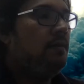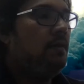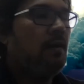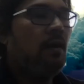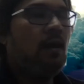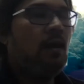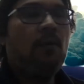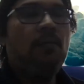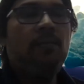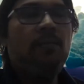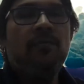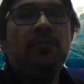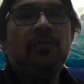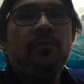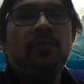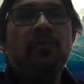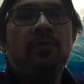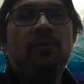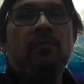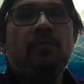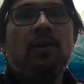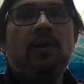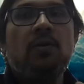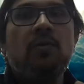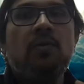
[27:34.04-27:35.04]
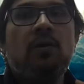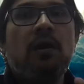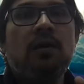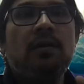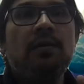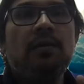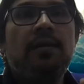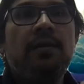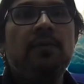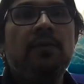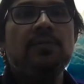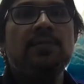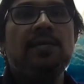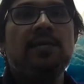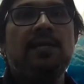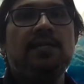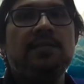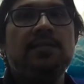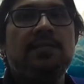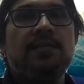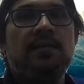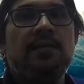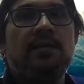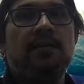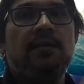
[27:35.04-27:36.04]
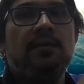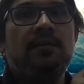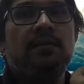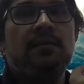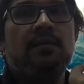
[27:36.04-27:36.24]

how many of you know about cognitive science here?